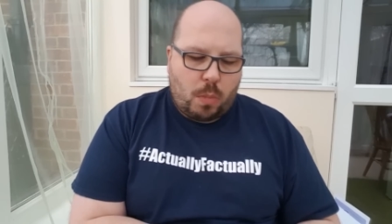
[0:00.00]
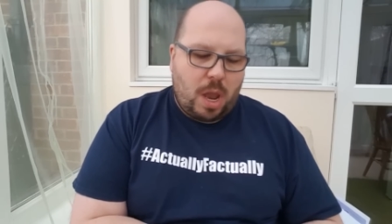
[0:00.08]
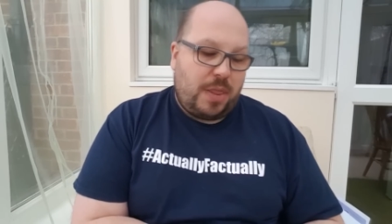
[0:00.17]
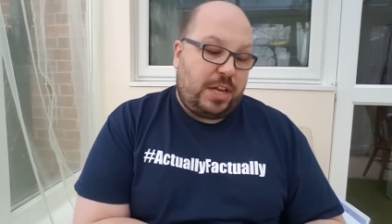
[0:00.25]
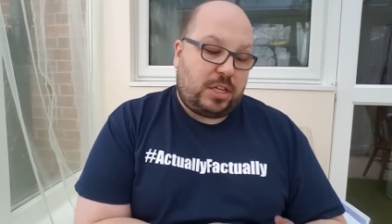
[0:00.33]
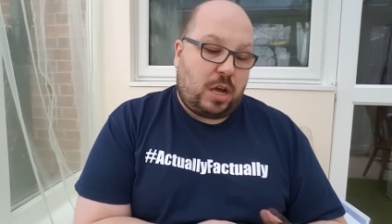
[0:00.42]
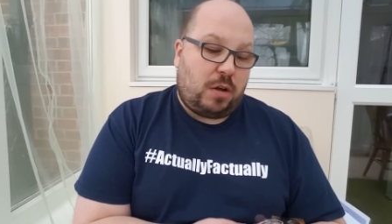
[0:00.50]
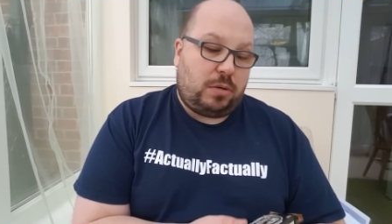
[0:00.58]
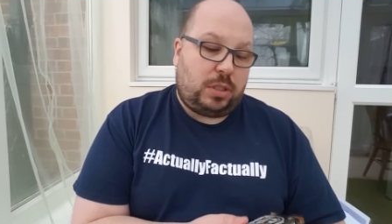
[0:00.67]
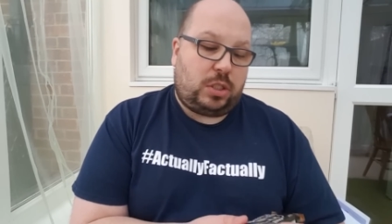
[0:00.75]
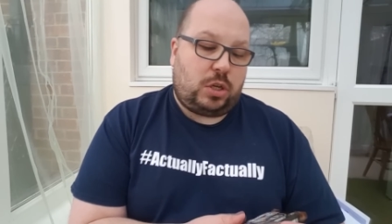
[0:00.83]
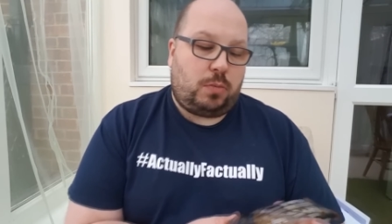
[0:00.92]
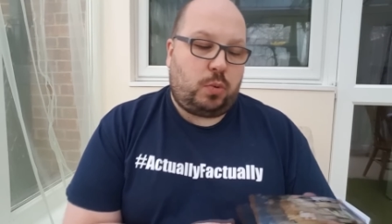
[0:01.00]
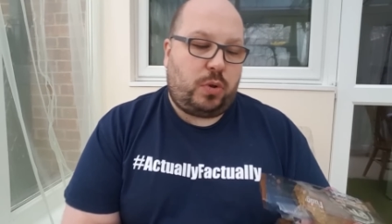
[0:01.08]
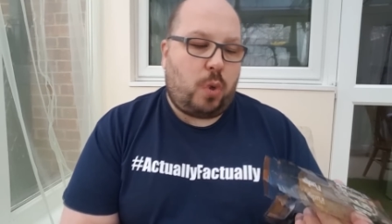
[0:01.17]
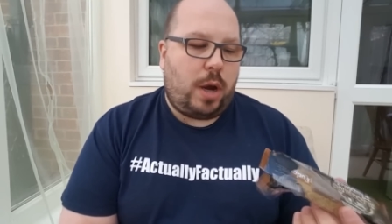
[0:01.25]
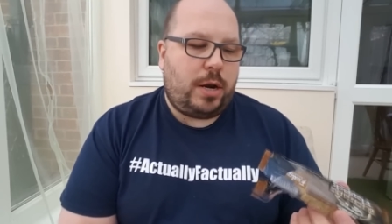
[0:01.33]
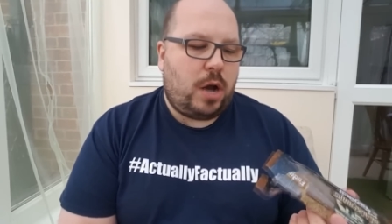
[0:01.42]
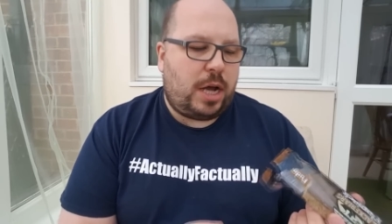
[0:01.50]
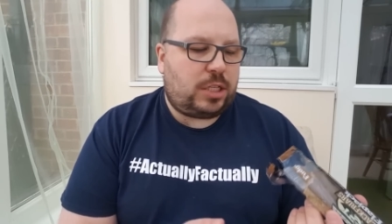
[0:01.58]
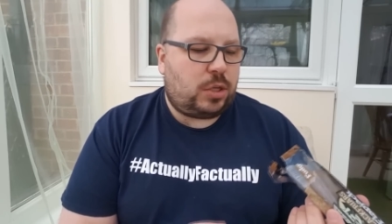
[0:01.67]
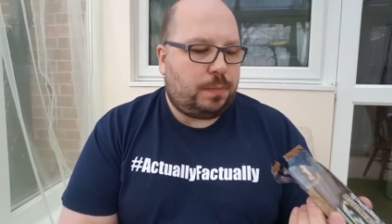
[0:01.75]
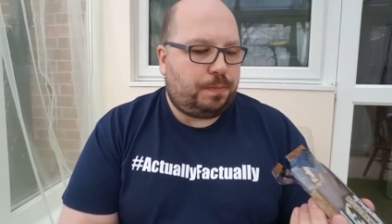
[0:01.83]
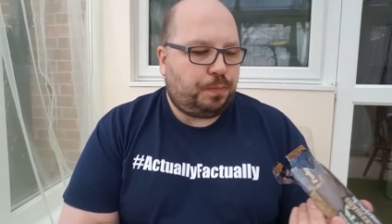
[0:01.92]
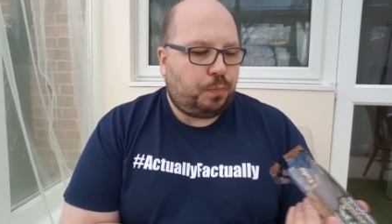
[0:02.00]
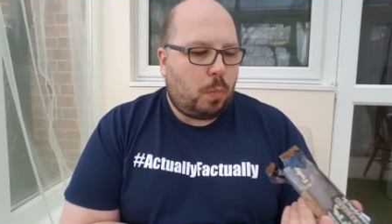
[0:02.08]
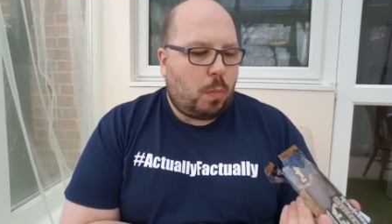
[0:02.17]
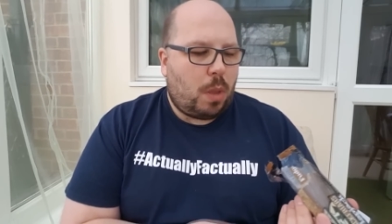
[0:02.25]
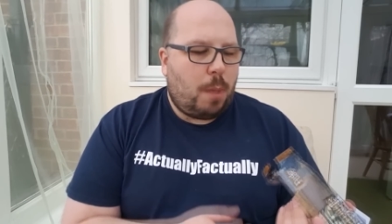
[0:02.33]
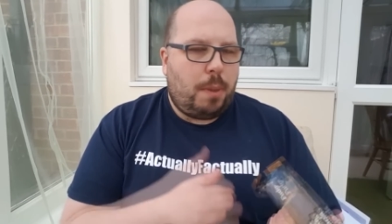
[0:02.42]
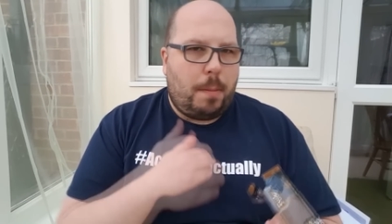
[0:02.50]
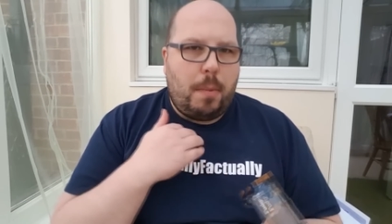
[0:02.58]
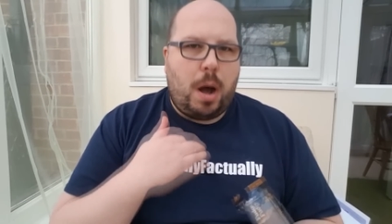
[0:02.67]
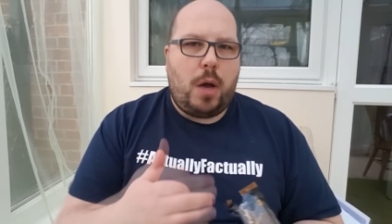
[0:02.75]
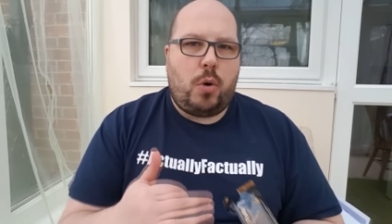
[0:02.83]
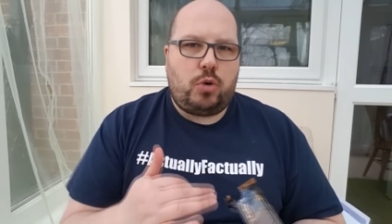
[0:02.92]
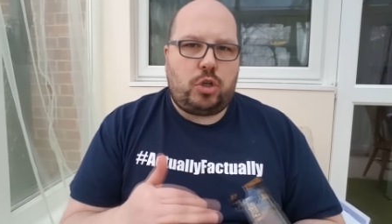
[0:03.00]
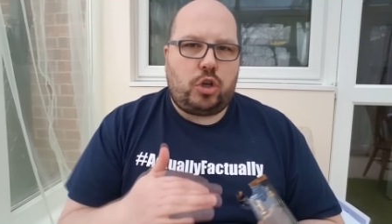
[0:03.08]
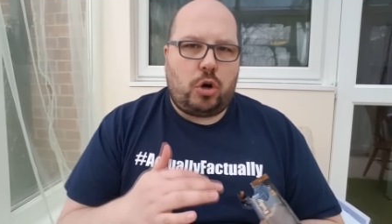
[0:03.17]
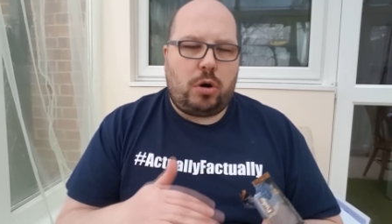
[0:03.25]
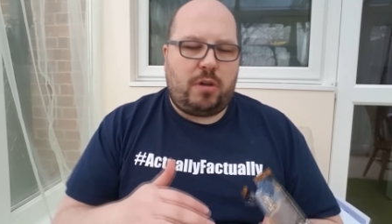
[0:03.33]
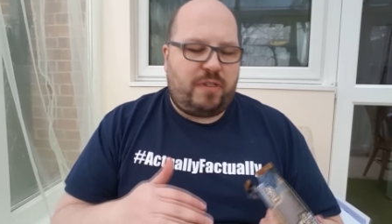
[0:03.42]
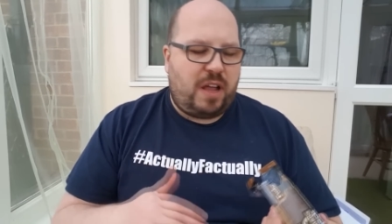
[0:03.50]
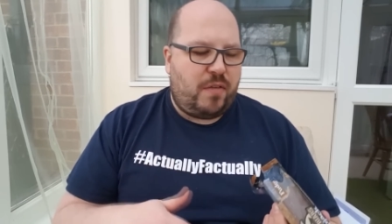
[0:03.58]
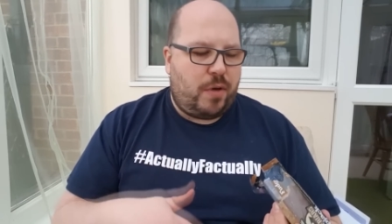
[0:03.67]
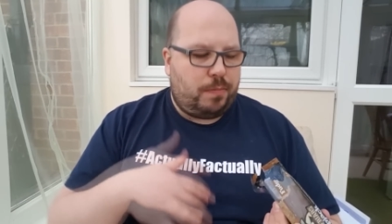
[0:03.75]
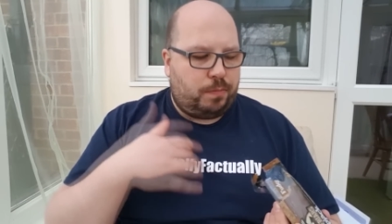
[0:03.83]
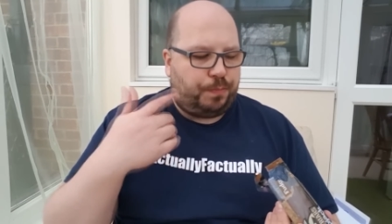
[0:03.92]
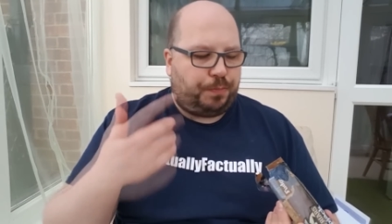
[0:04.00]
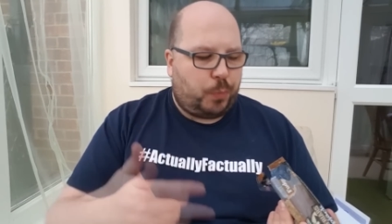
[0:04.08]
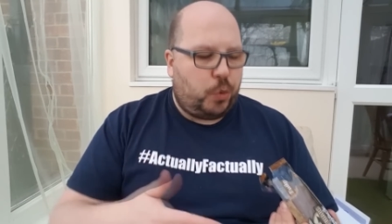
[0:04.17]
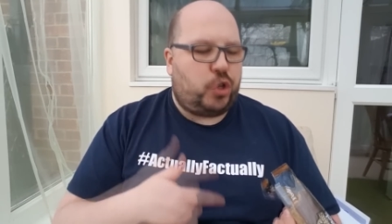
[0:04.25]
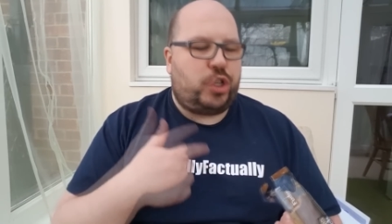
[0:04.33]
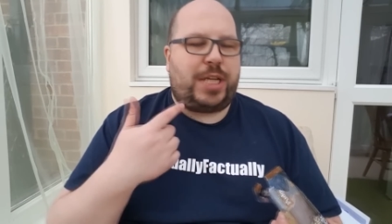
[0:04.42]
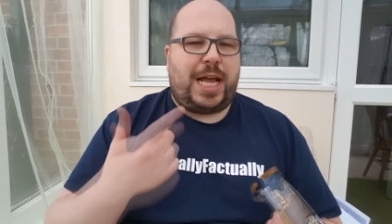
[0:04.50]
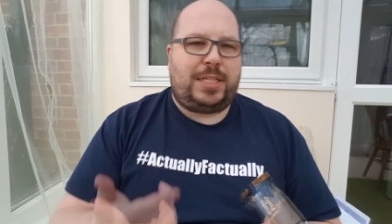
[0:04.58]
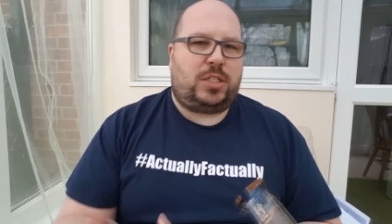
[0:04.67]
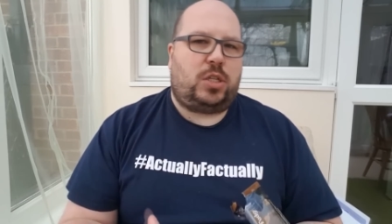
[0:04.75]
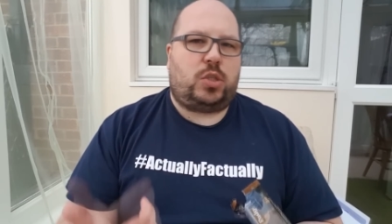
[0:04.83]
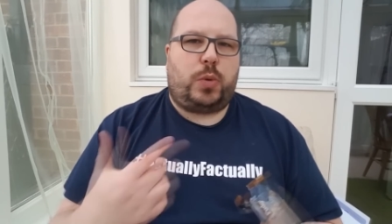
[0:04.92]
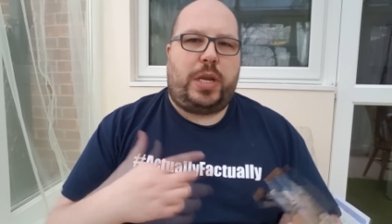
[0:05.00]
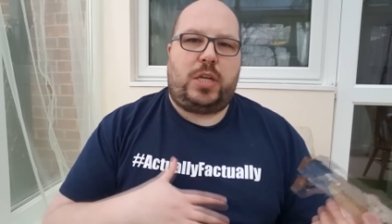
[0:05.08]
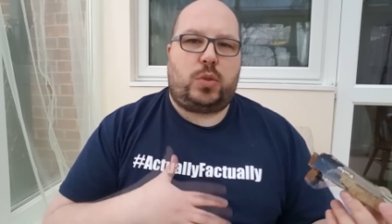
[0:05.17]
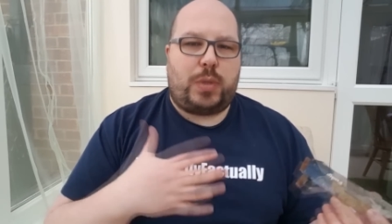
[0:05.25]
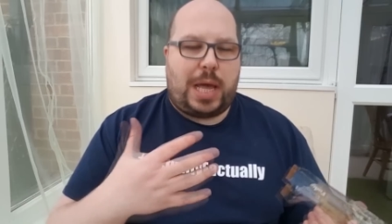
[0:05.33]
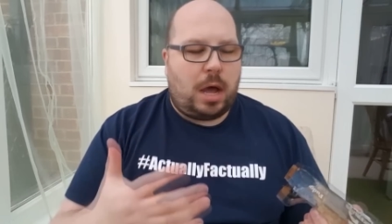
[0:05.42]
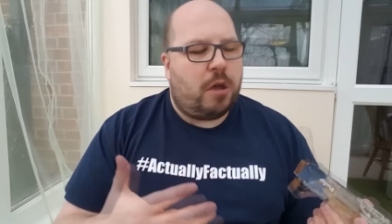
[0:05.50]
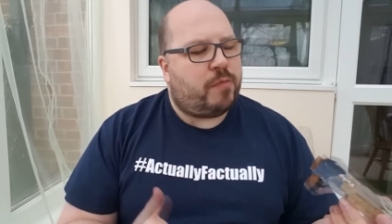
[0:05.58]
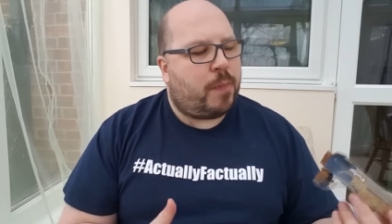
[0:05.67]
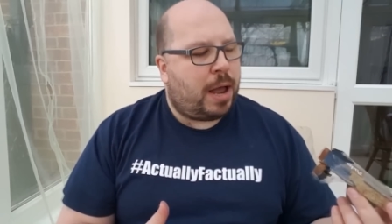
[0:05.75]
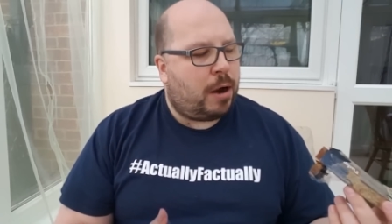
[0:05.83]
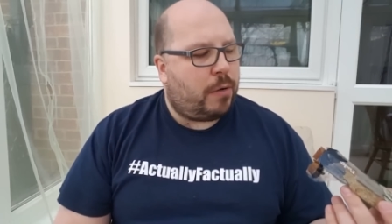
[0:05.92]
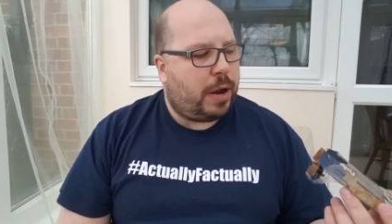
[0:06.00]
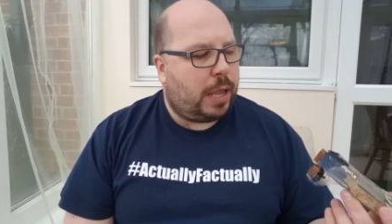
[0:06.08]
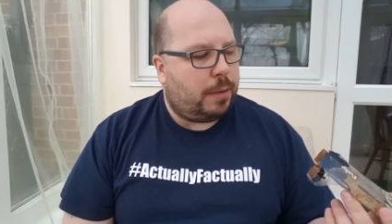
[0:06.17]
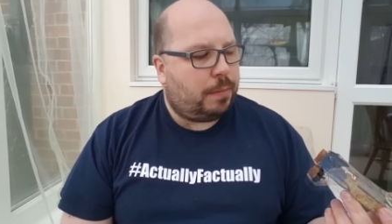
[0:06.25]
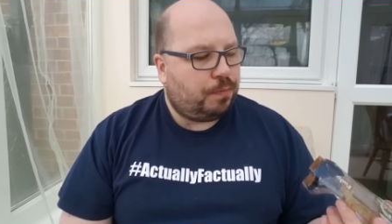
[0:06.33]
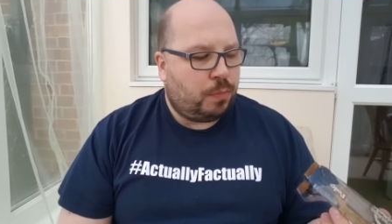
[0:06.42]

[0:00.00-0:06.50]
and then it's topped with quite a nice but mild chocolate flavour, which just adds to the sweetness without overpowering it.